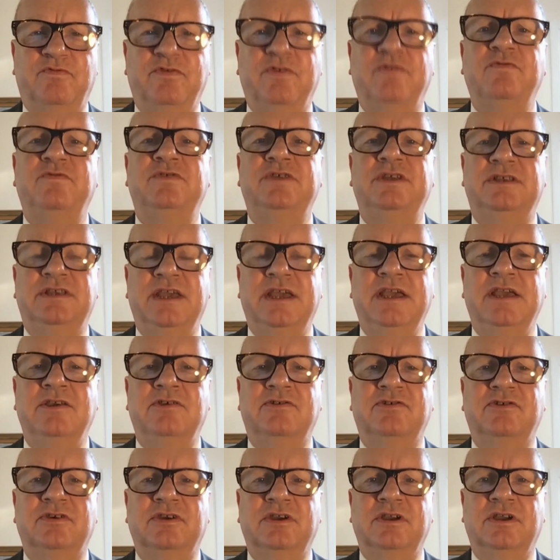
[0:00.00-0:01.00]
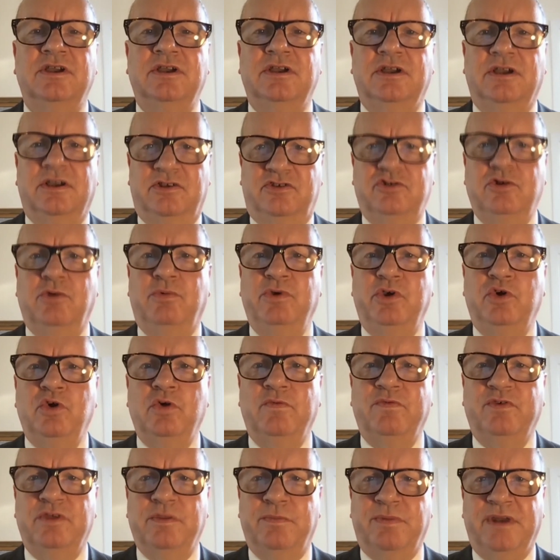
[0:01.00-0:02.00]
fifty days until we go
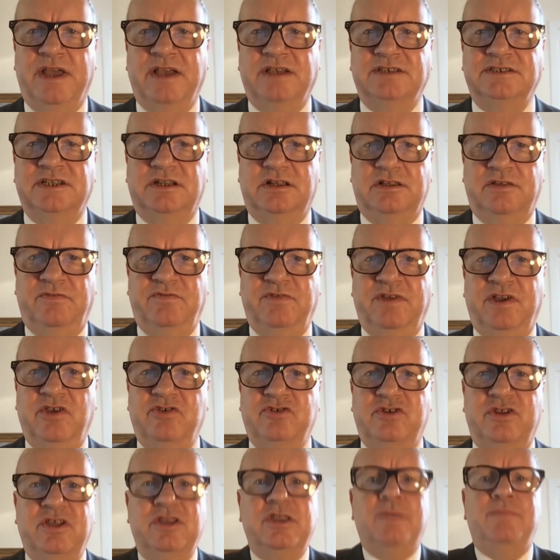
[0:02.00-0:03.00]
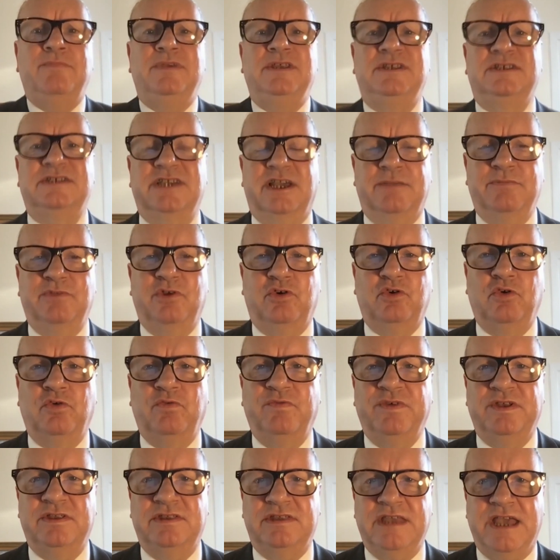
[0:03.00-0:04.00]
over the Brexit cliff edge. And in the meantime, the
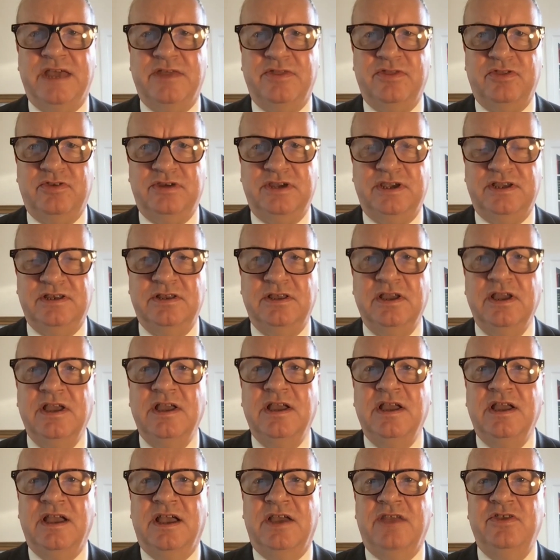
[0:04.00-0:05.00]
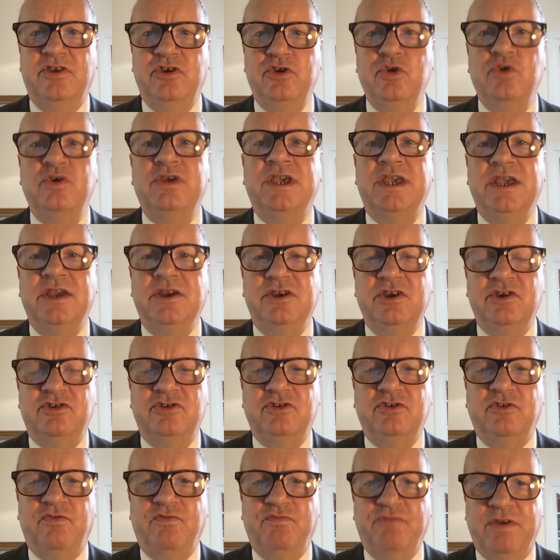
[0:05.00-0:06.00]
COVID death rate in the U K
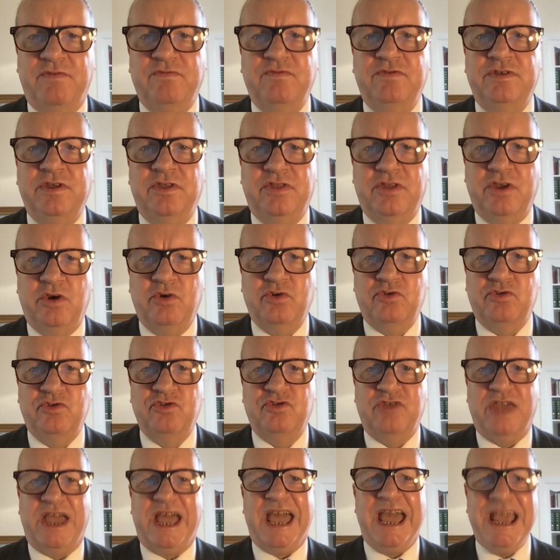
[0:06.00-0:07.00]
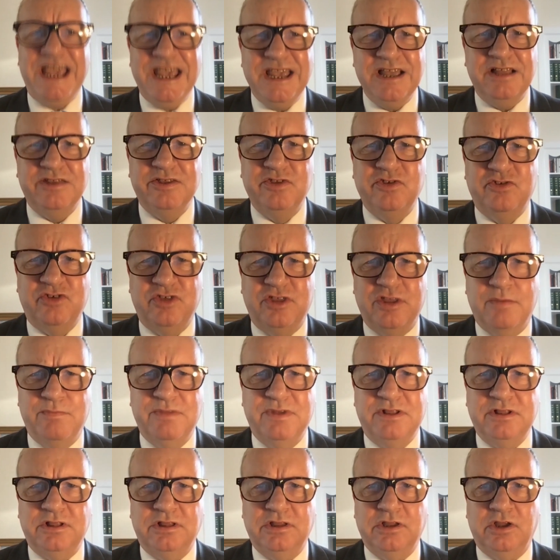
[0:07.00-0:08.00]
reaches fifty thousand. England's in the
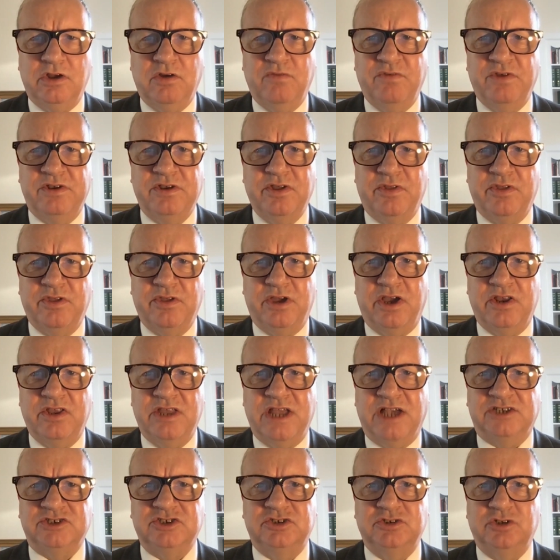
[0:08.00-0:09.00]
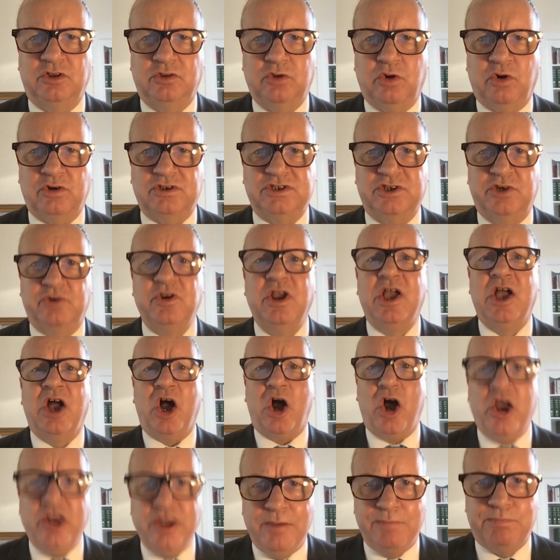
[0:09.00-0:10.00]
middle of another national lockdown.
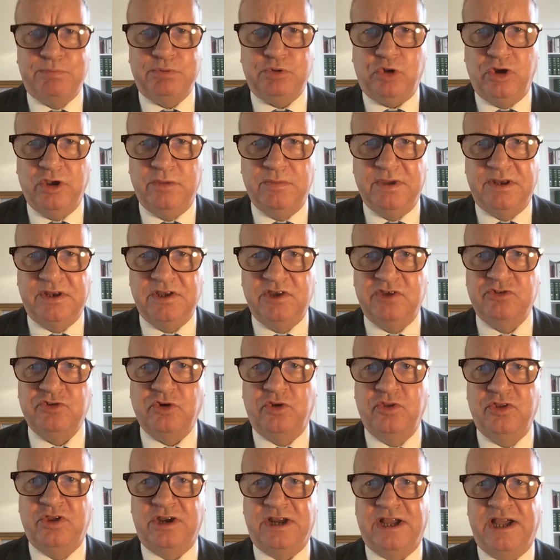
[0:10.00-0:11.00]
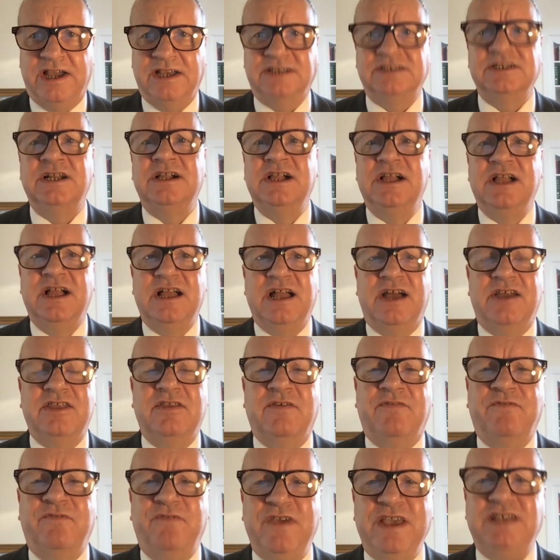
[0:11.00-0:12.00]
Unemployment is on the rise. And the
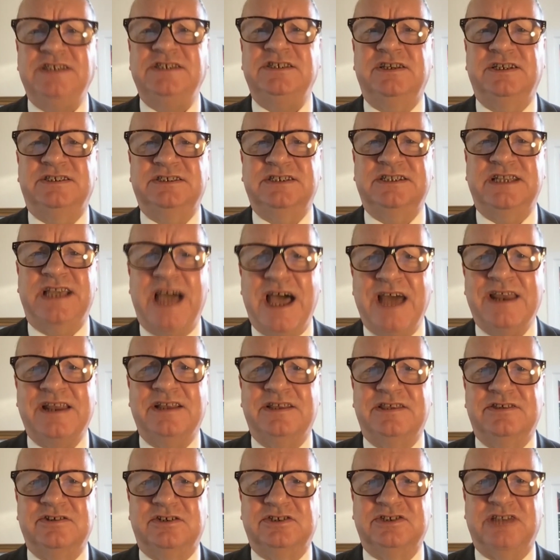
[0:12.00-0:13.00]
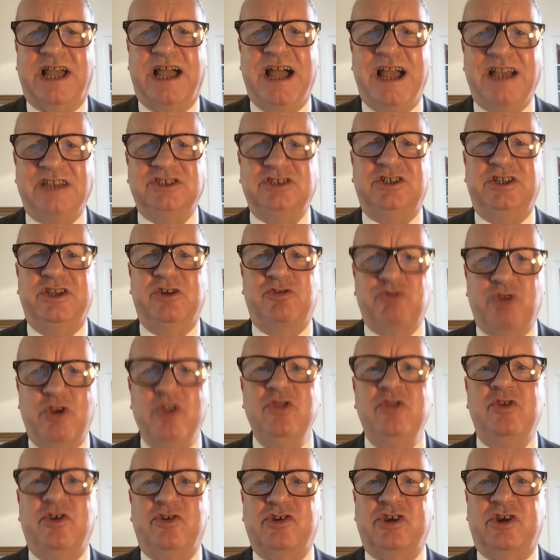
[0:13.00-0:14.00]
faceless characters that actually
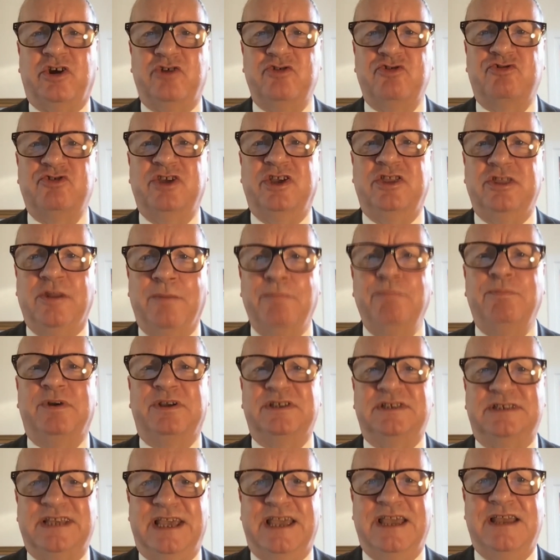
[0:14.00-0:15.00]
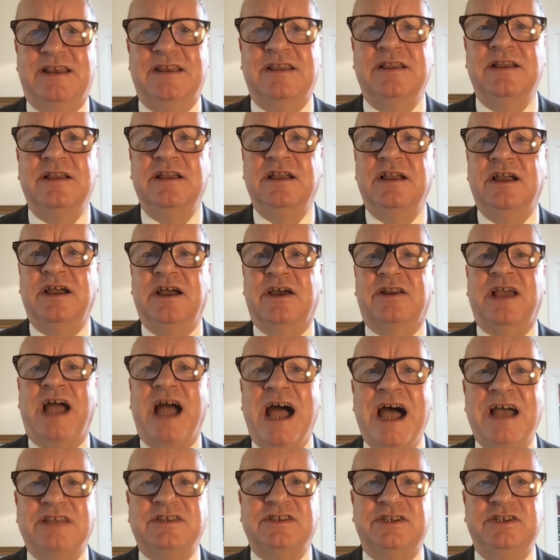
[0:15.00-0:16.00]
run this country, number ten, are
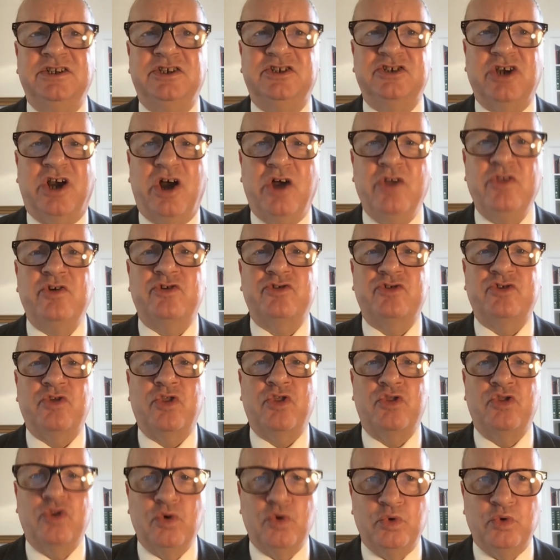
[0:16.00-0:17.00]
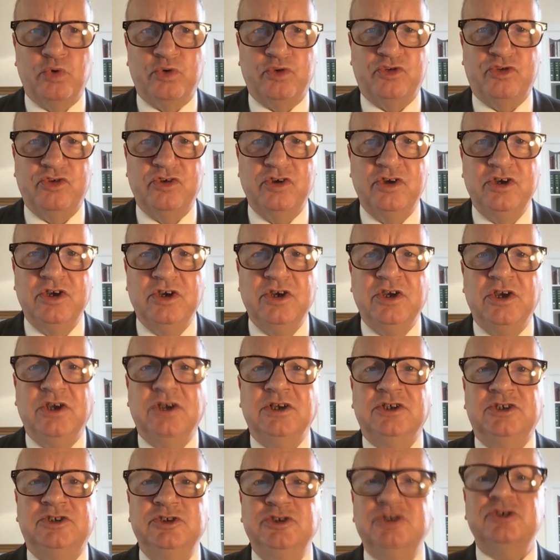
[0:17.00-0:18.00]
at each other's throats.
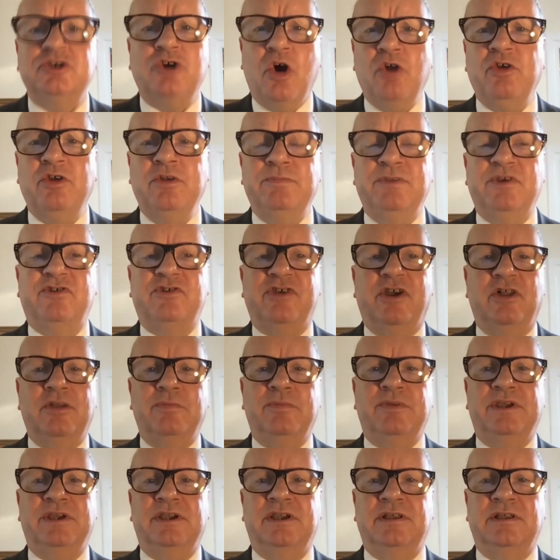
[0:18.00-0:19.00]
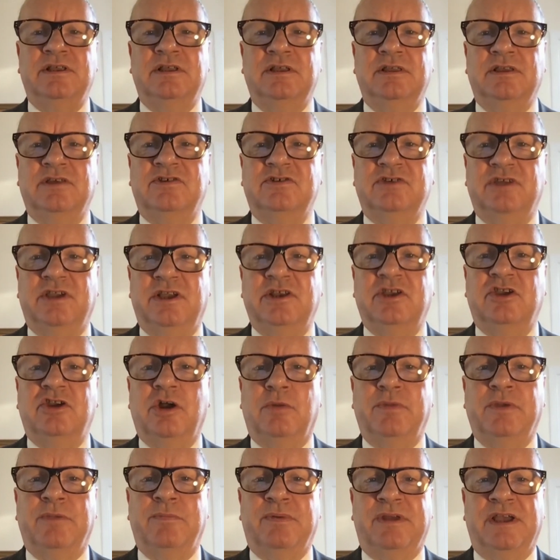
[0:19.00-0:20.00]
Should Scotland be celebrating this
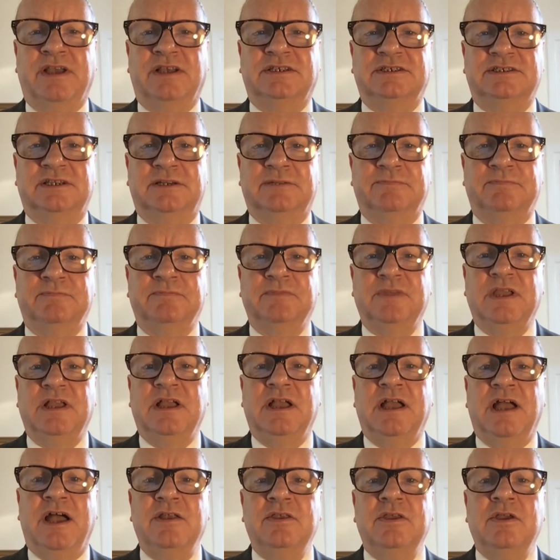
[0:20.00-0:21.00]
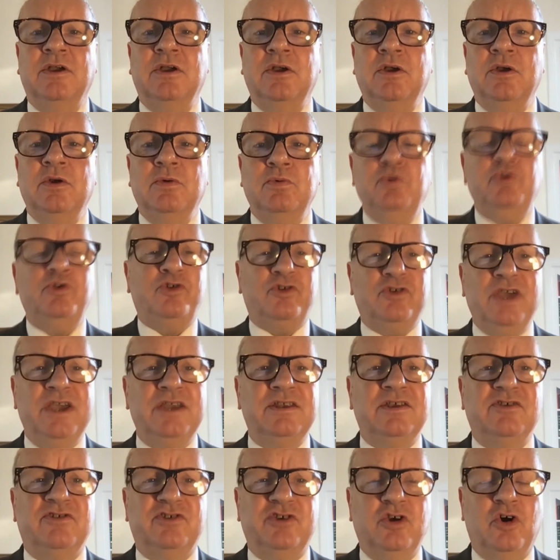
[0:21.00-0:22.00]
incoming Brexit? And whose
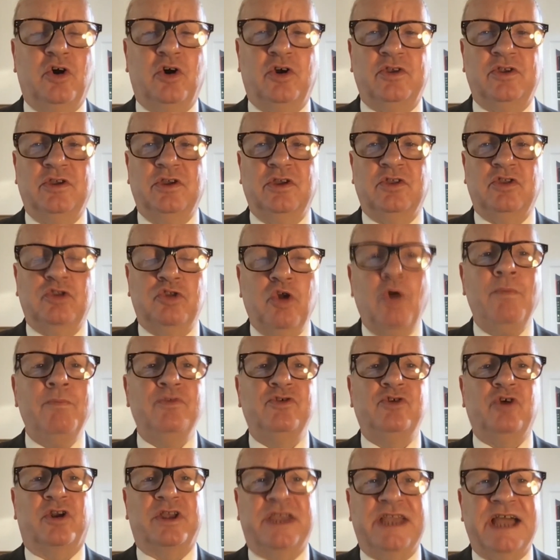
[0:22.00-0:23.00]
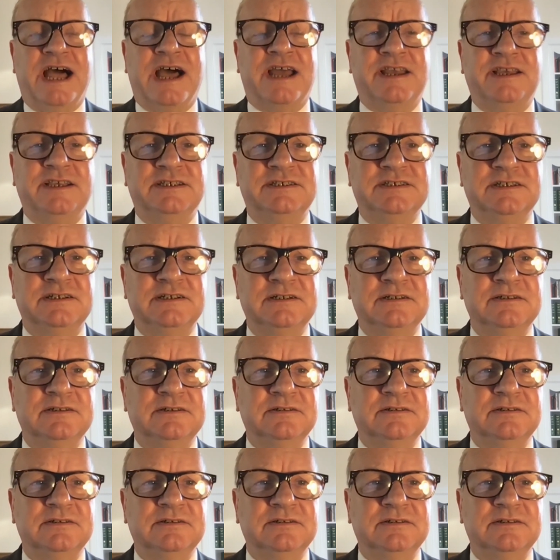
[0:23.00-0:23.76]
side is he on, Doms or Carries?